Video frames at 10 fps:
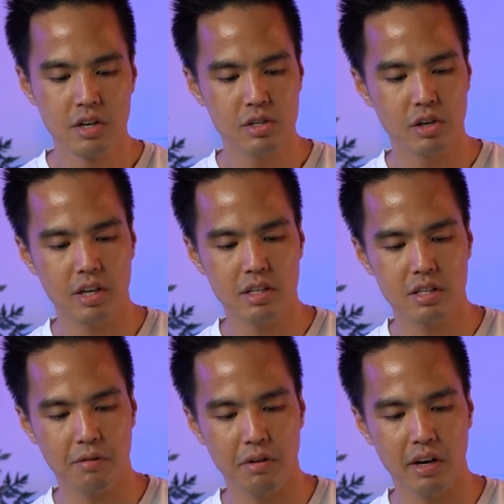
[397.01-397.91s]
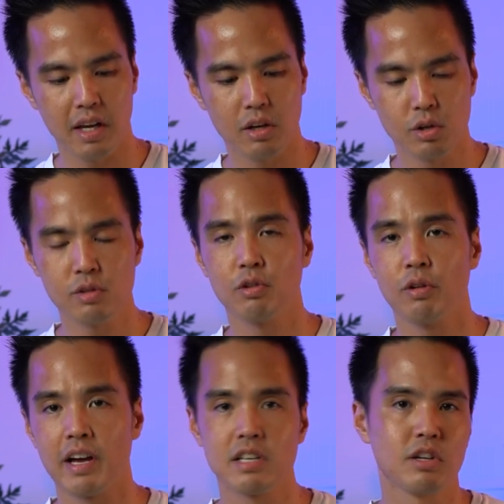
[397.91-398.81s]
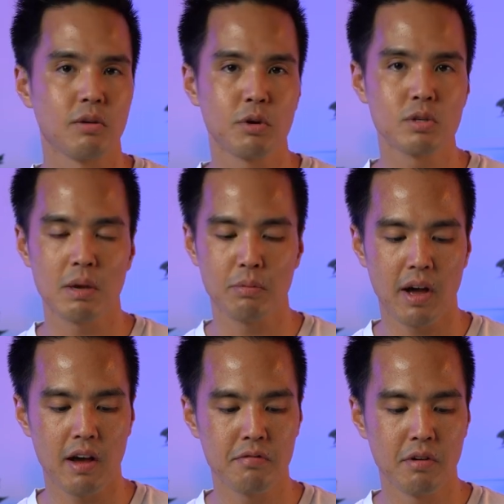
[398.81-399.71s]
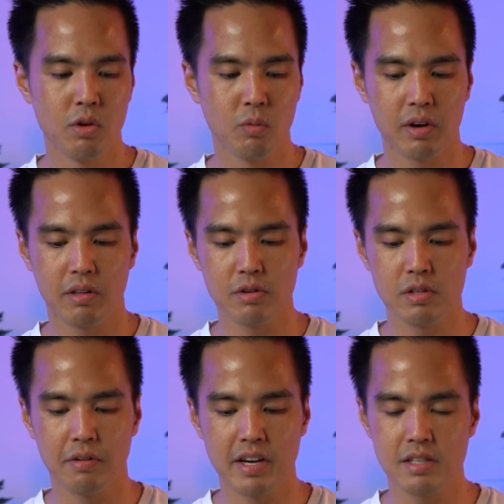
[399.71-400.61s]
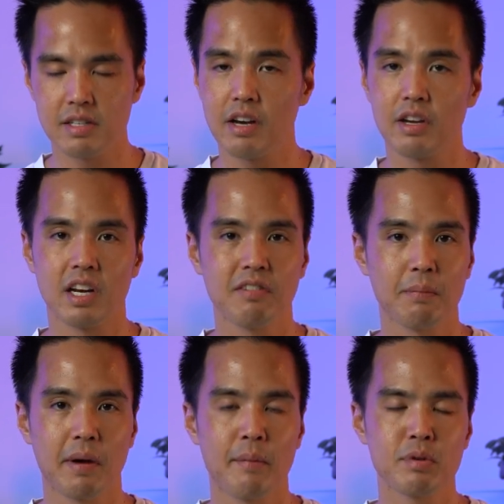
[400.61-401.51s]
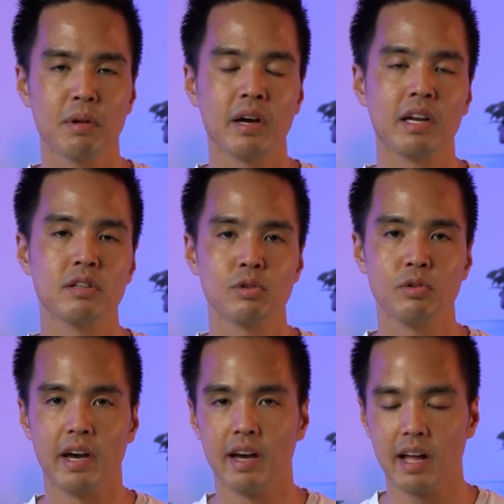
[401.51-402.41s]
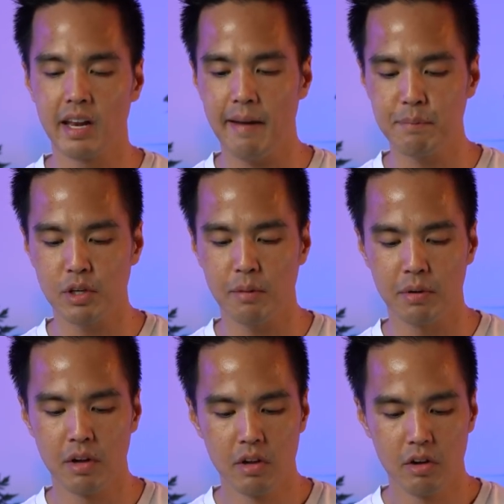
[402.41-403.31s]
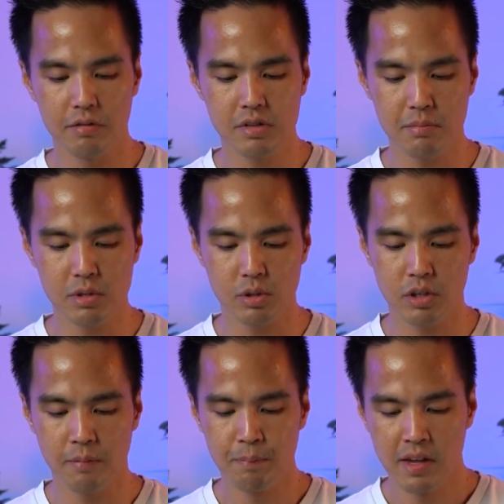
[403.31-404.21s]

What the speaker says: So that's definitely useful, as most people have one of those devices now. You can even perhaps plug it into a laptop of some sort.